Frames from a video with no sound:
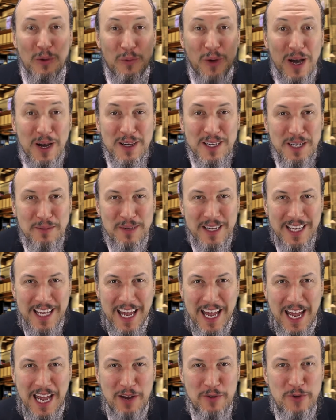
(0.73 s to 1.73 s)
Welcome
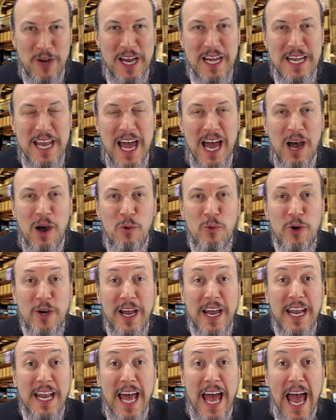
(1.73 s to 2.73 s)
again. Right now we're
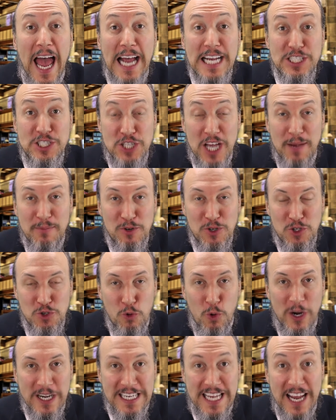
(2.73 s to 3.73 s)
at Acts chapter
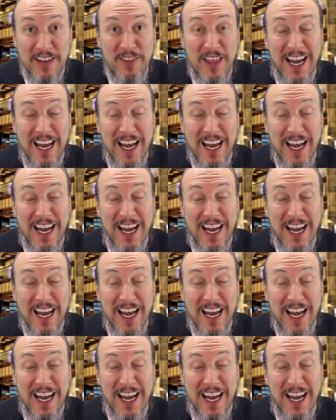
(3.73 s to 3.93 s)
twenty-eight,